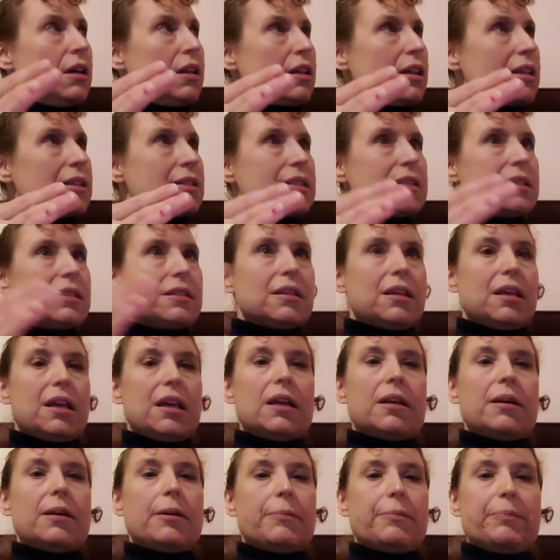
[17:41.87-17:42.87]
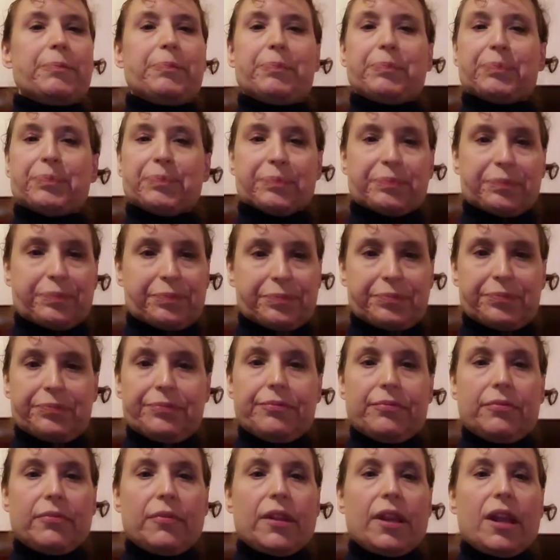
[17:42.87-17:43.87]
Let's say, um,
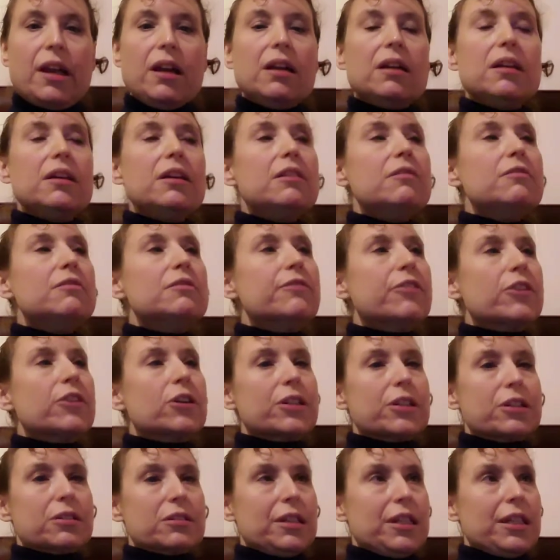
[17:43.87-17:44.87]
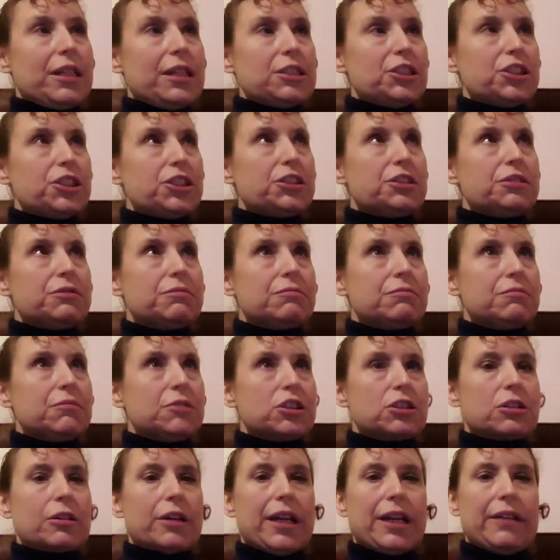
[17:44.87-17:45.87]
and for your lunch,
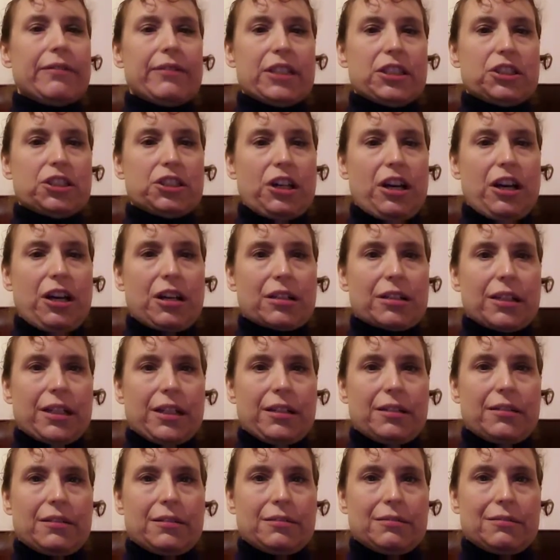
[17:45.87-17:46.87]
you're craving chocolate.